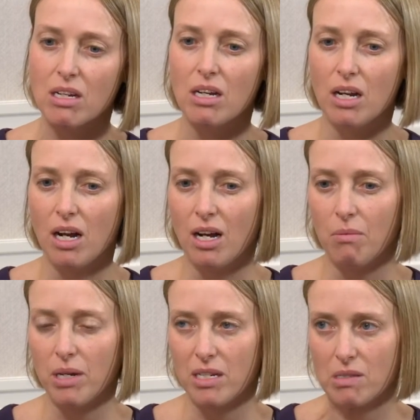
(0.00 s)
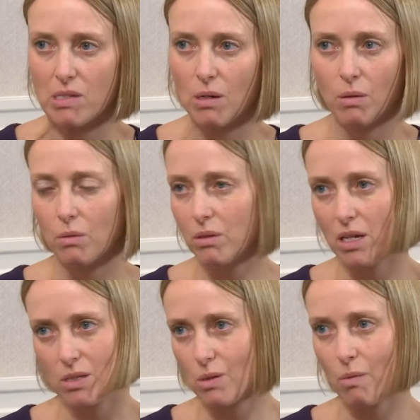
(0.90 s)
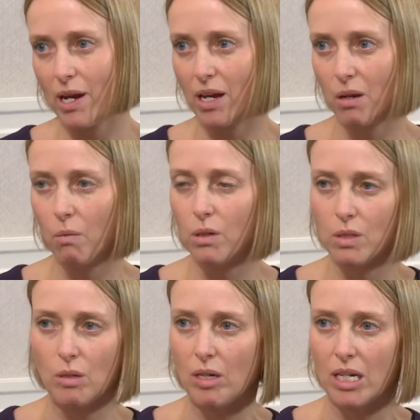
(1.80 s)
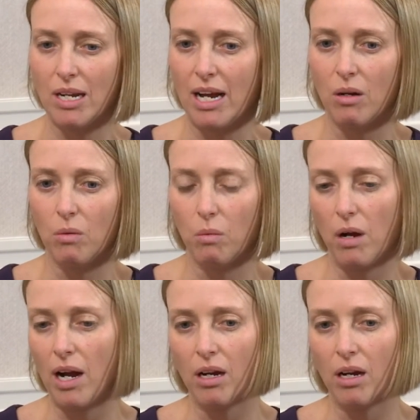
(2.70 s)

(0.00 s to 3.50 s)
Mm-hmm. And so that's the way we're doing it now.